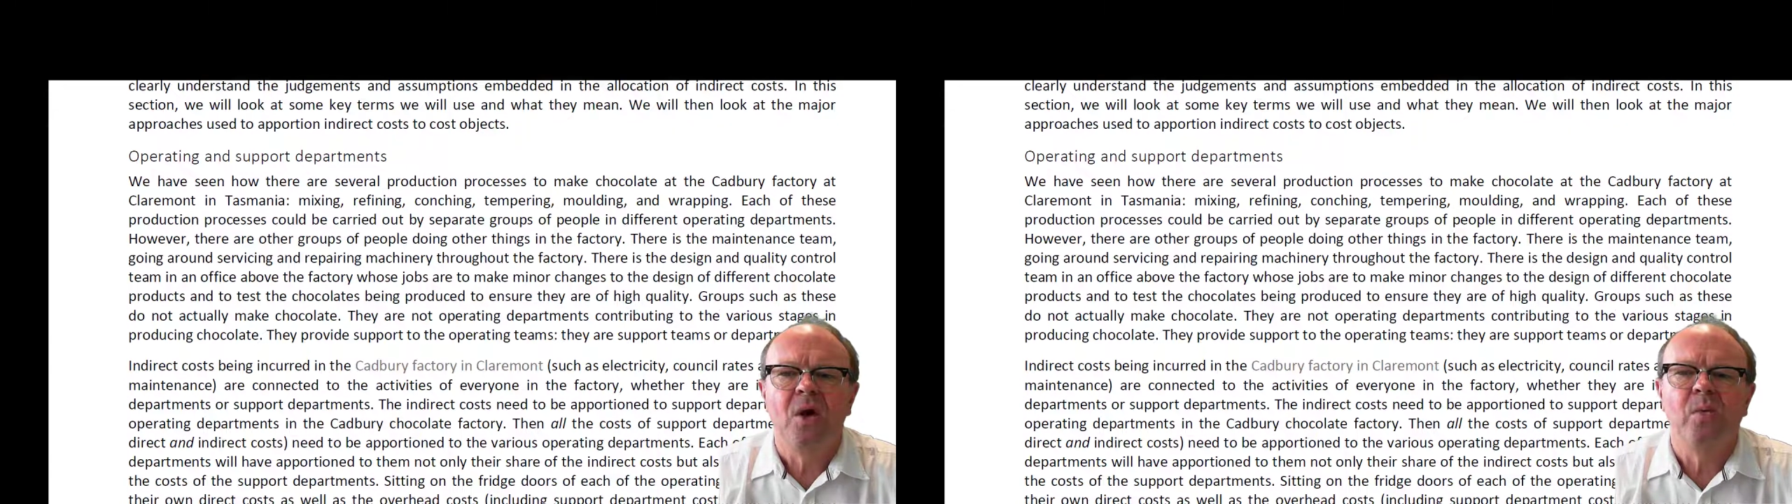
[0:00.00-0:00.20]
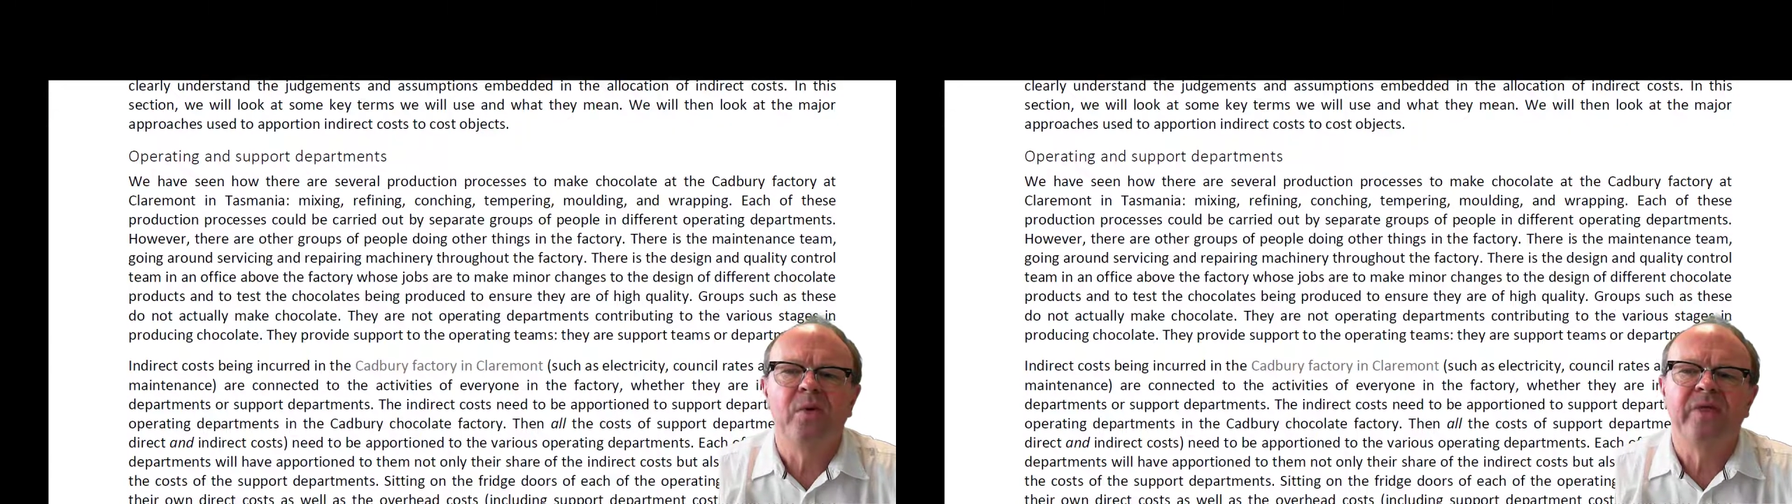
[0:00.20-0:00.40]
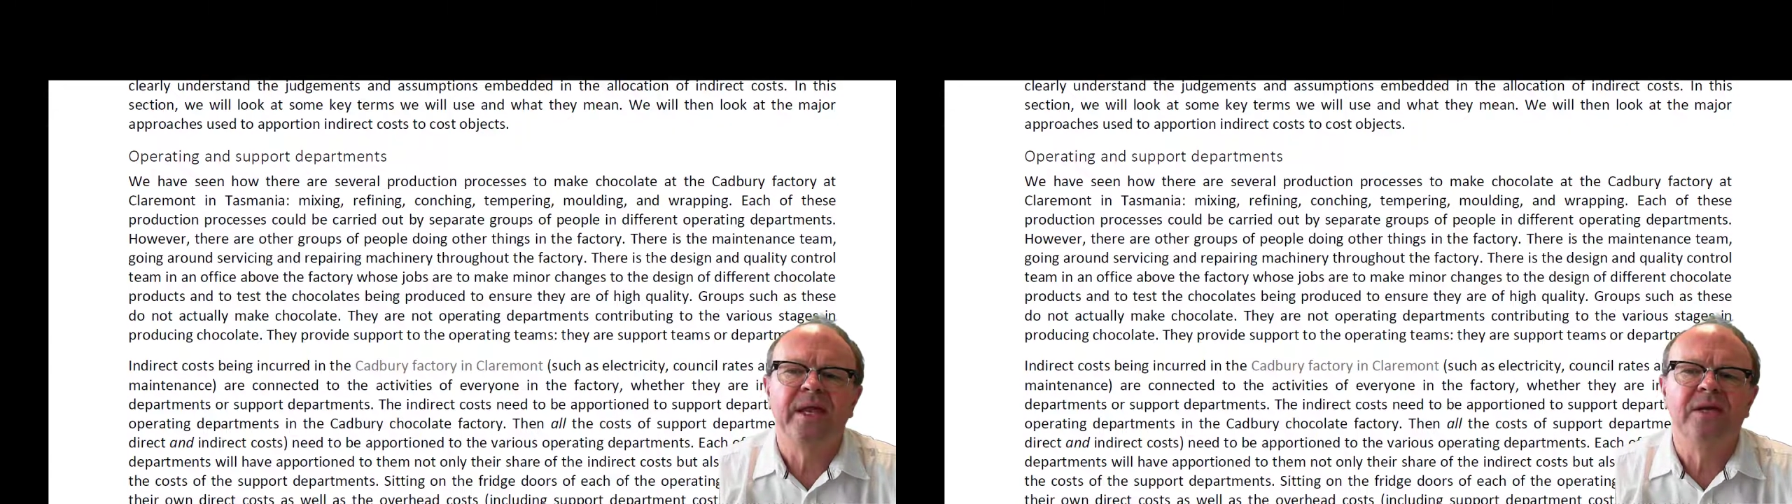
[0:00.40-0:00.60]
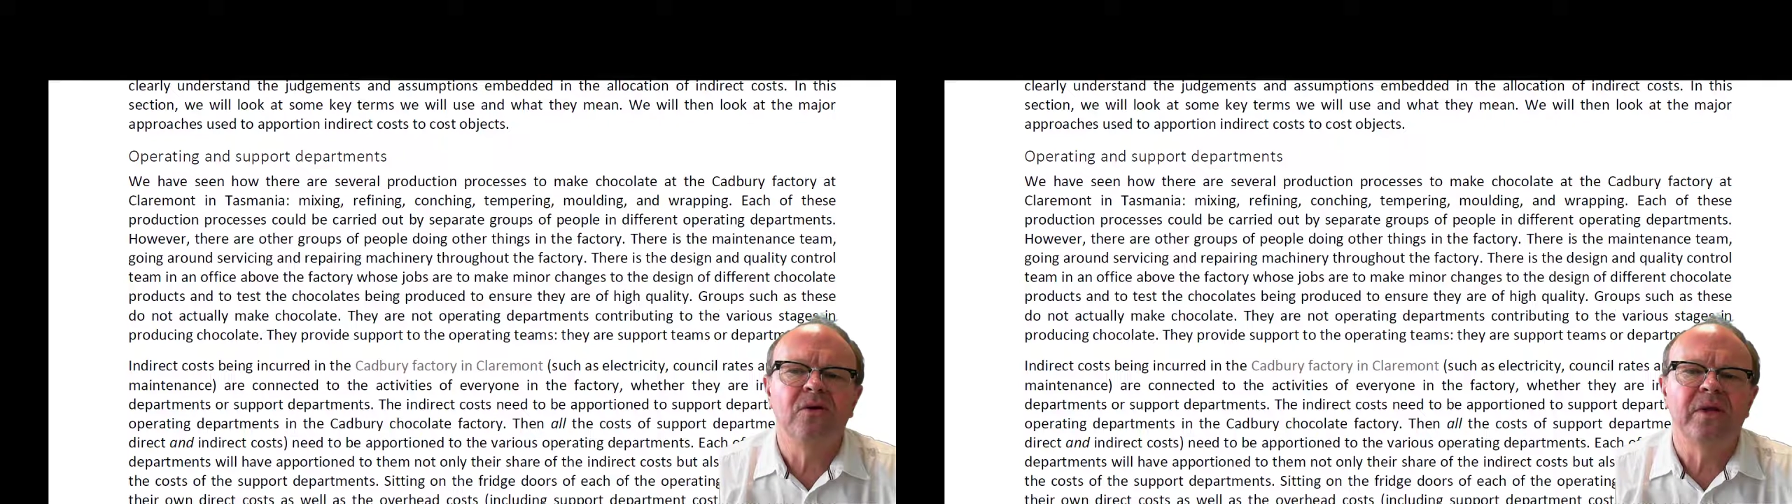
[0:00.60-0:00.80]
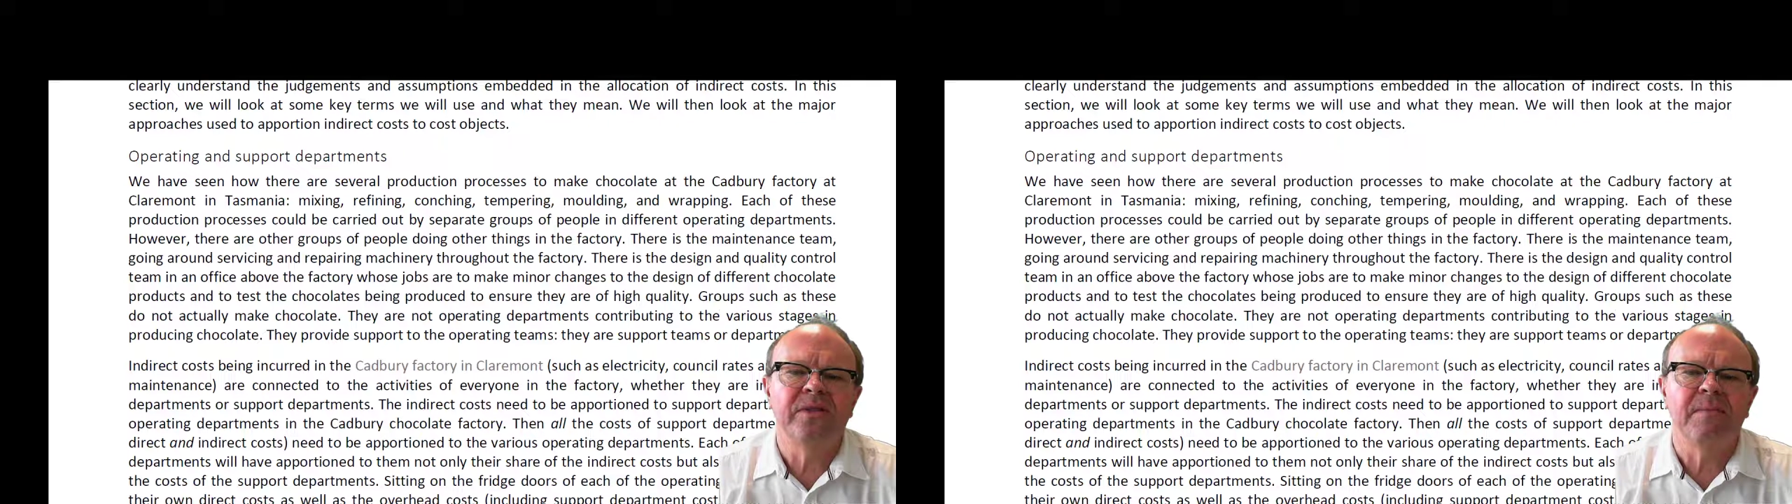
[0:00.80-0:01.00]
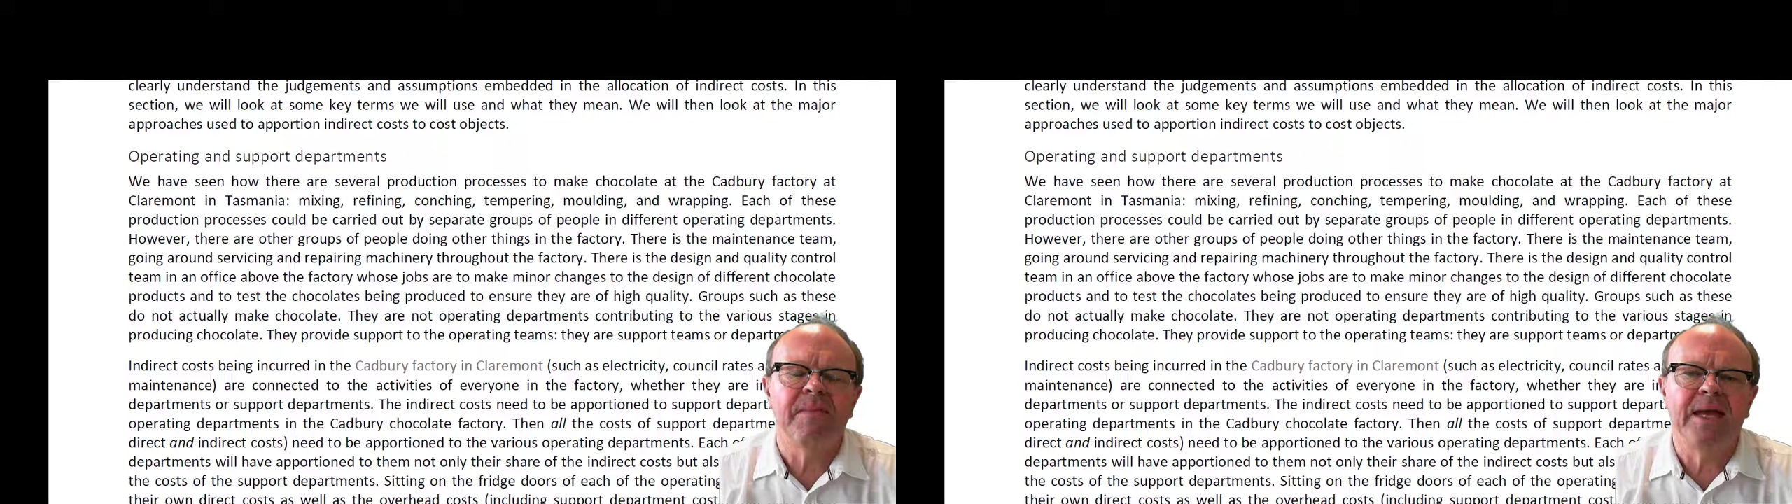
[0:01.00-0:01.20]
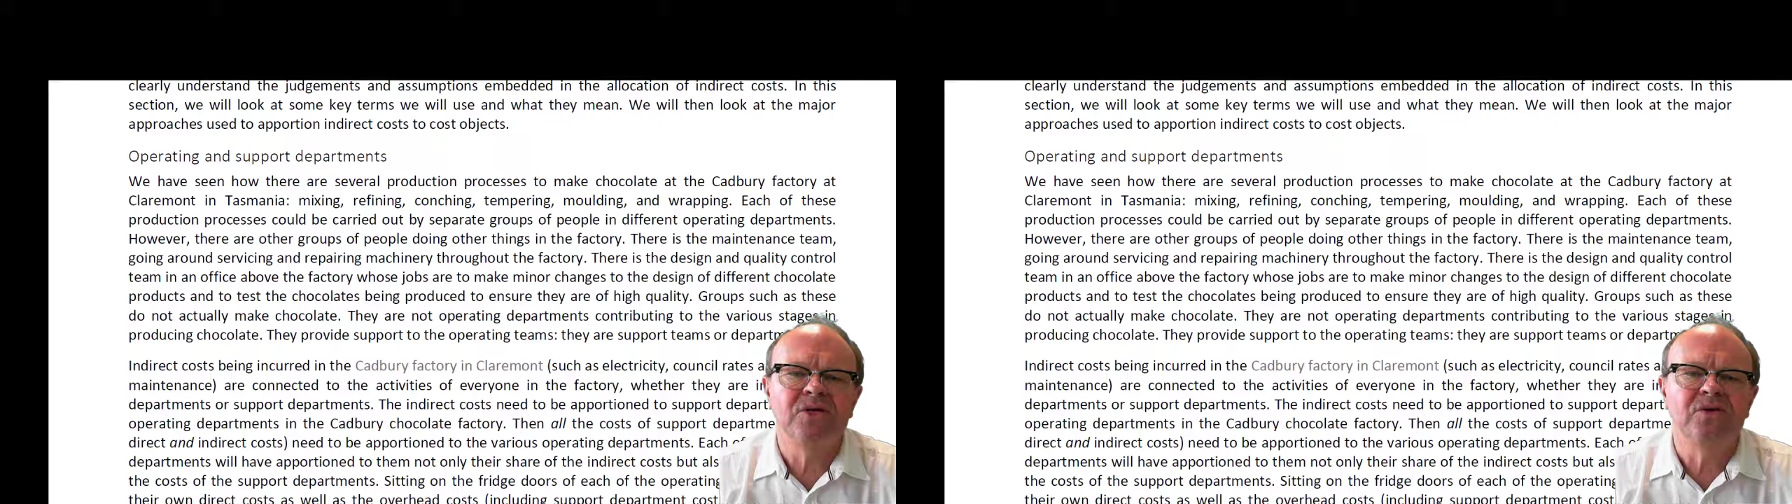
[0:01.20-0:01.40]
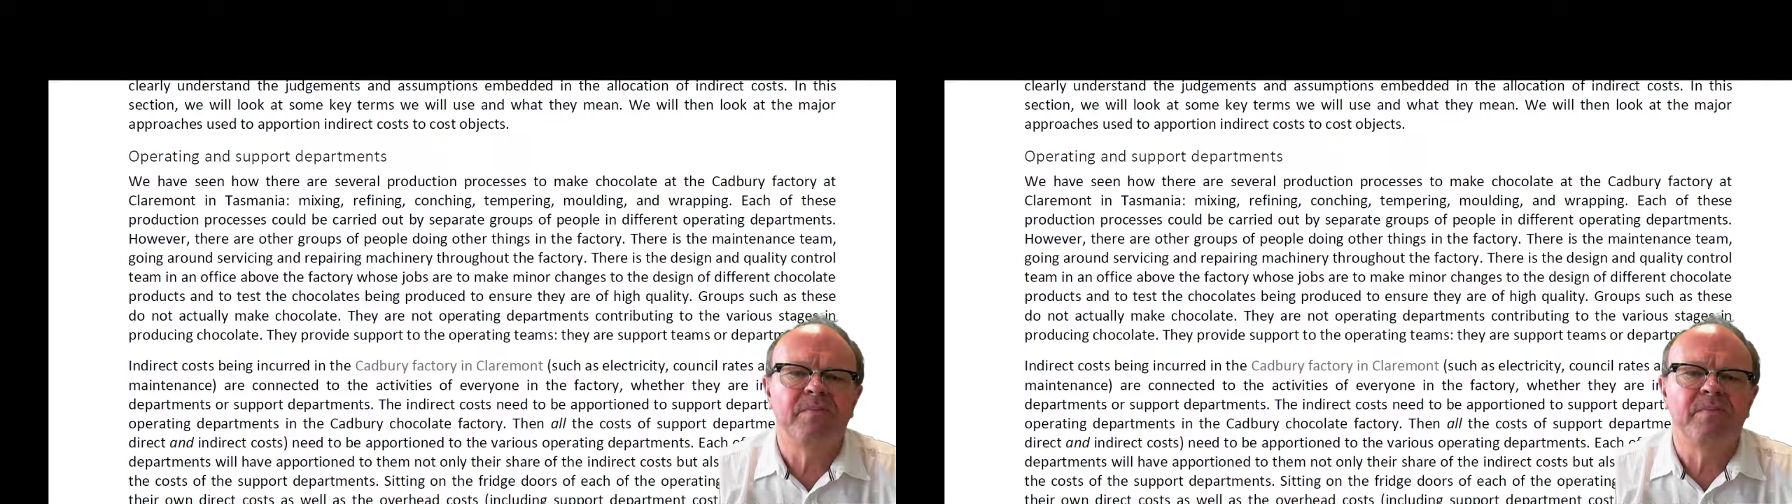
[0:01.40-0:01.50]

We will then look at the major